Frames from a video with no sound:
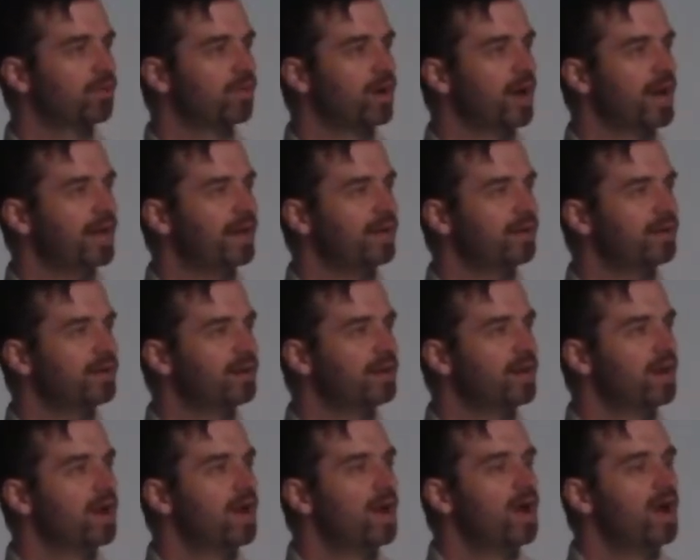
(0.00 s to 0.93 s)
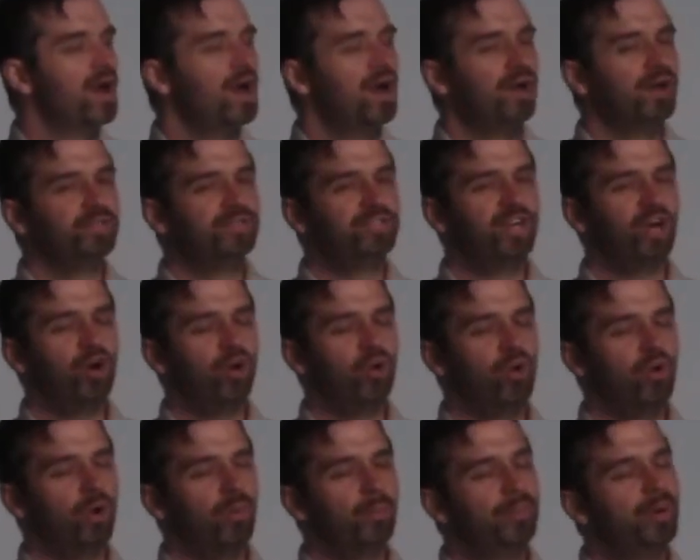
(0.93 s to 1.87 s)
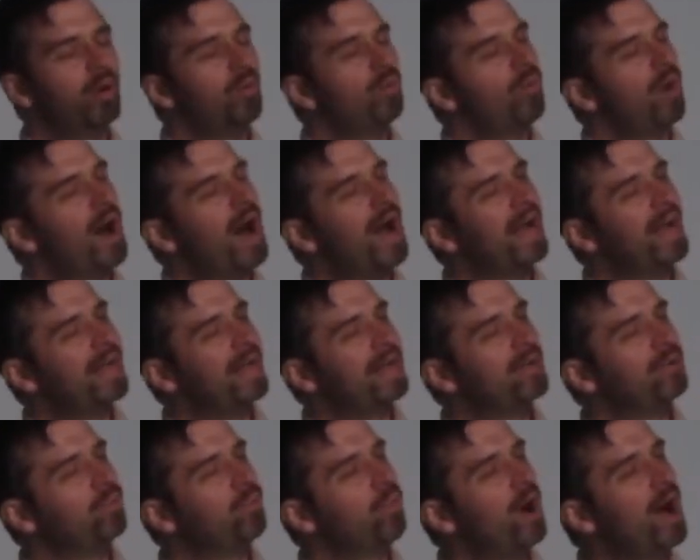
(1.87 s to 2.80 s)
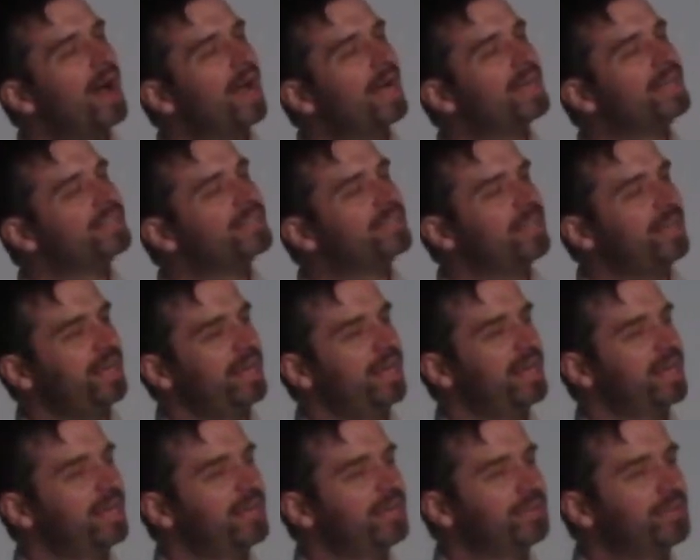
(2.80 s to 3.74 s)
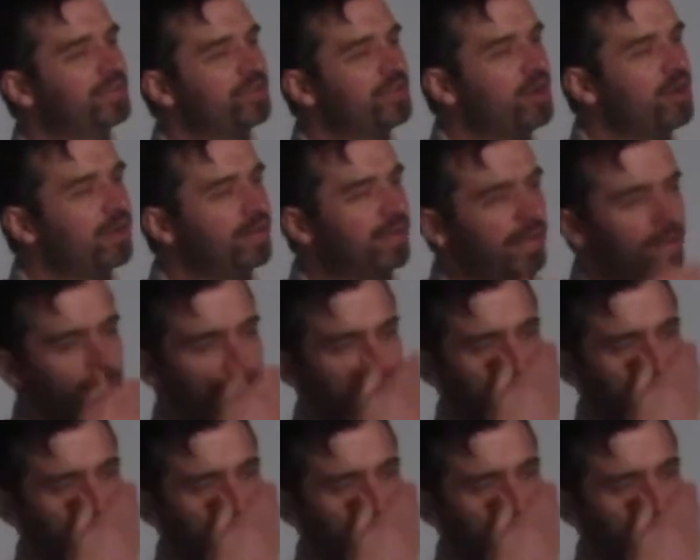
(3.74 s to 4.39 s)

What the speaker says: Right? So, but why? Why is he hitting the donkey?